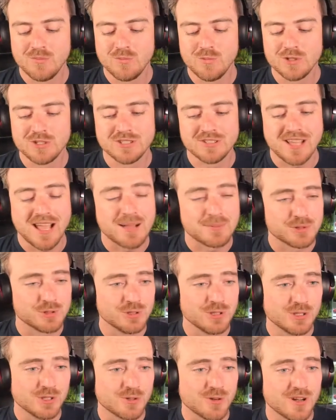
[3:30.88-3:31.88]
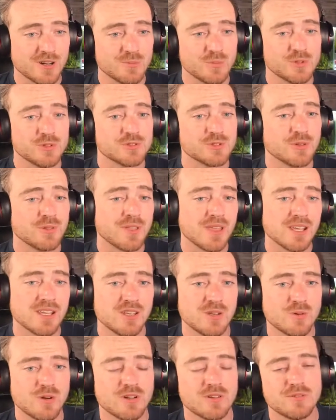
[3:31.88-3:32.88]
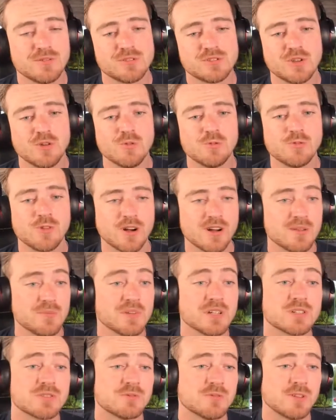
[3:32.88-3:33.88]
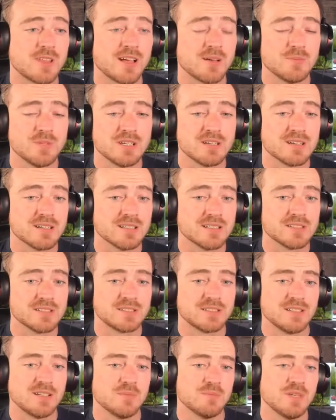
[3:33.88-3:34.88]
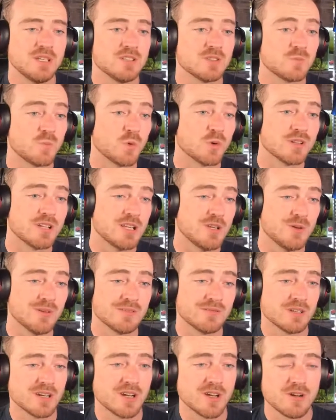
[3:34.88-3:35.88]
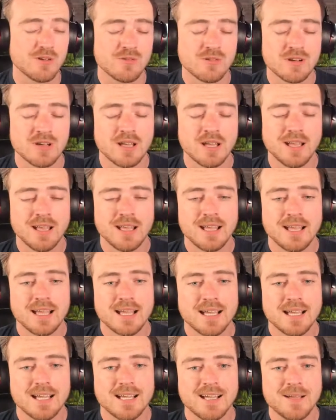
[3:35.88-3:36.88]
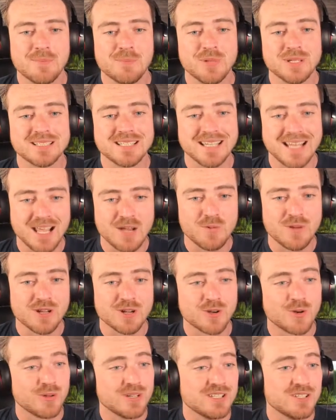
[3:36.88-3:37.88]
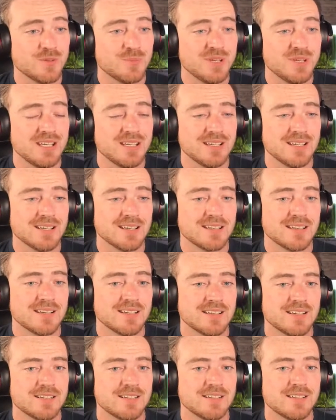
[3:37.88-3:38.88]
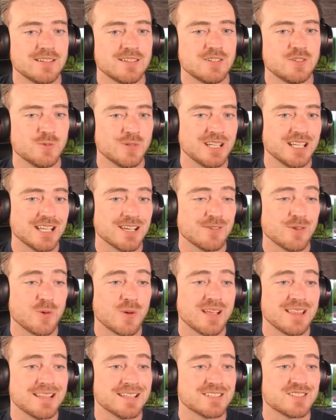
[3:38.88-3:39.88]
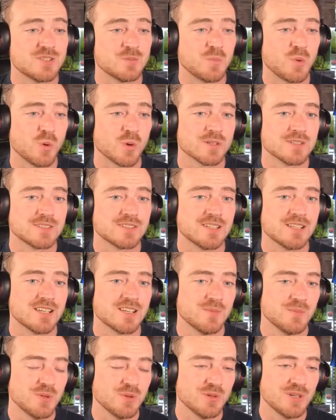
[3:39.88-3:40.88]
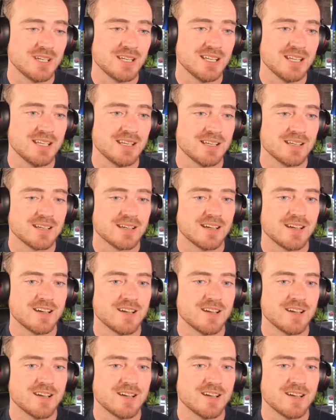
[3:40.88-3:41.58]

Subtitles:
which is absolutely incredible. So thank you all so very much for that, because it means more than you even know. But today we are going to be doing a giveaway that supports the community